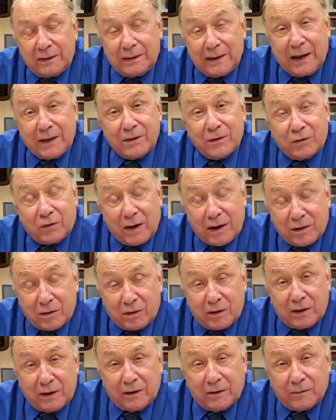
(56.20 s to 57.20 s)
Now the second
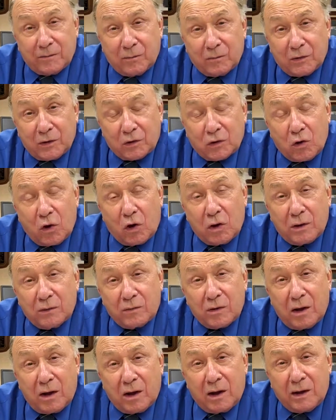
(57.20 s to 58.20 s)
thing, the call of
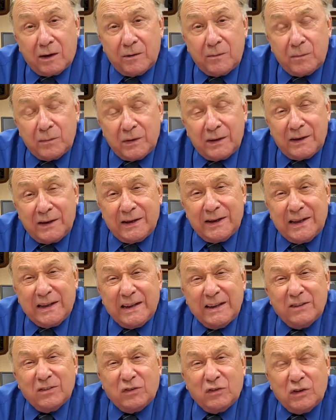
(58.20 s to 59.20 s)
God,
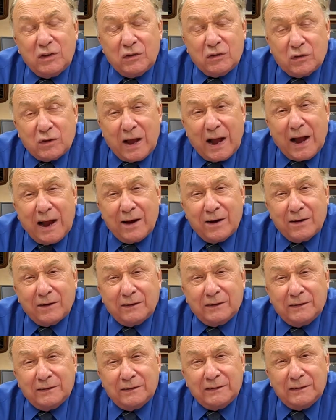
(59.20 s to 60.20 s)
is desire.
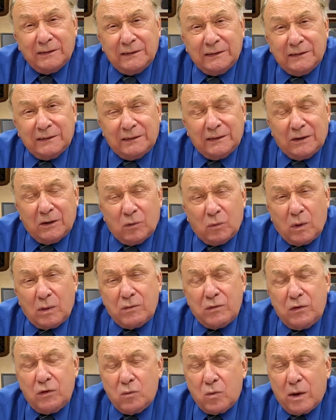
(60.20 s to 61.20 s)
What
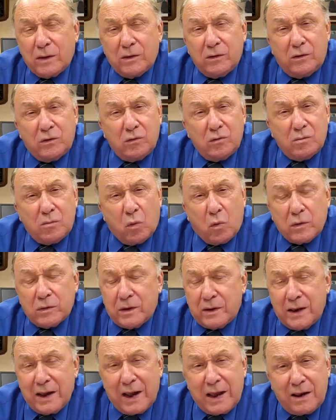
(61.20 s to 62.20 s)
would you rather do more
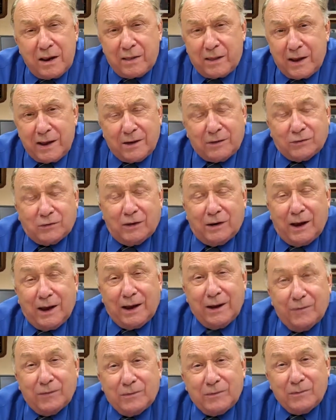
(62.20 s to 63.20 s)
than anything else in
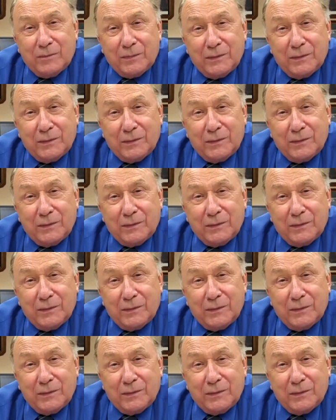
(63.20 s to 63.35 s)
life?